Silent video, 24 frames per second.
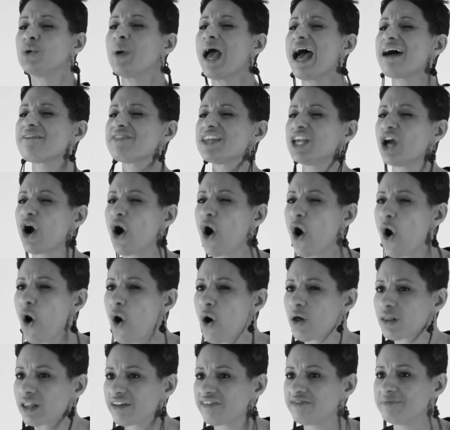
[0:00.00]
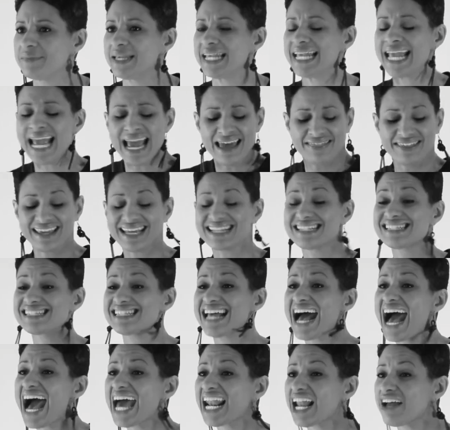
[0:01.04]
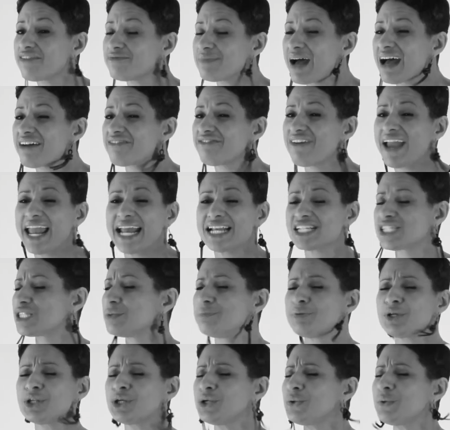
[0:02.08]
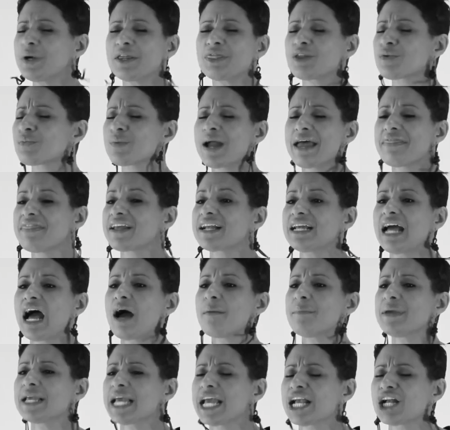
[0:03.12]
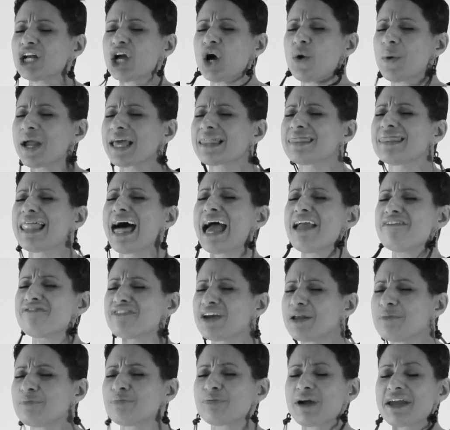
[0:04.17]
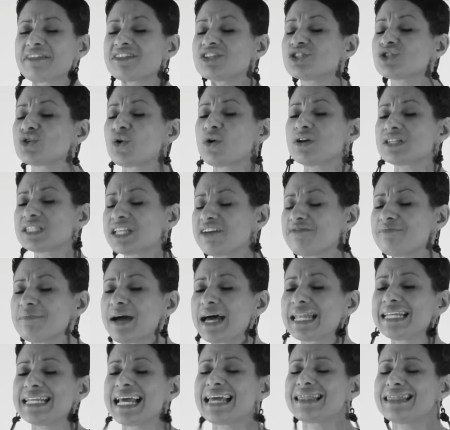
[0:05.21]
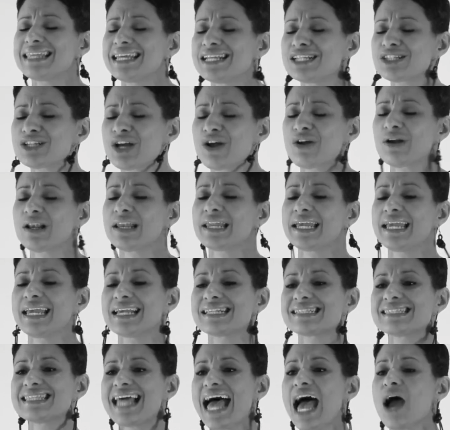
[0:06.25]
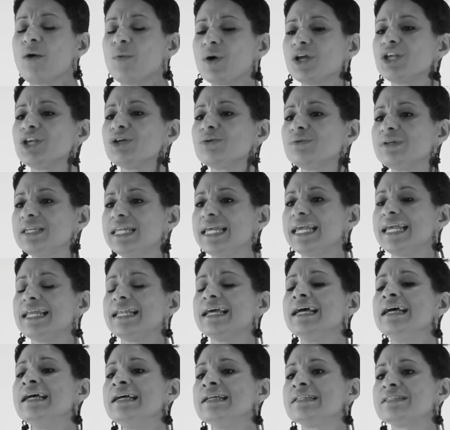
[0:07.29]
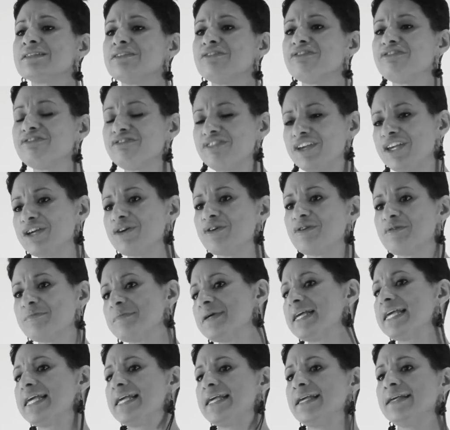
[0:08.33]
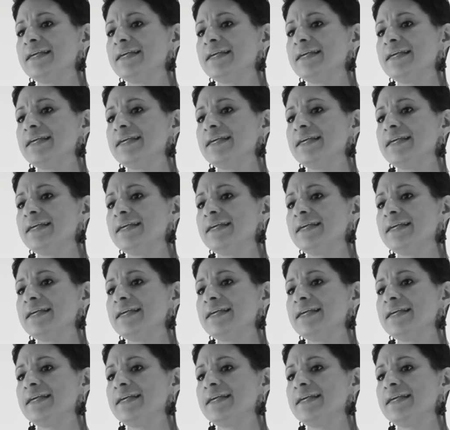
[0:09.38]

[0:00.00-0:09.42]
you have the all of me, the inside of my veins, the blue and the red, the coming and going, life and breath, source of my death internally? Is that what you need to feel me?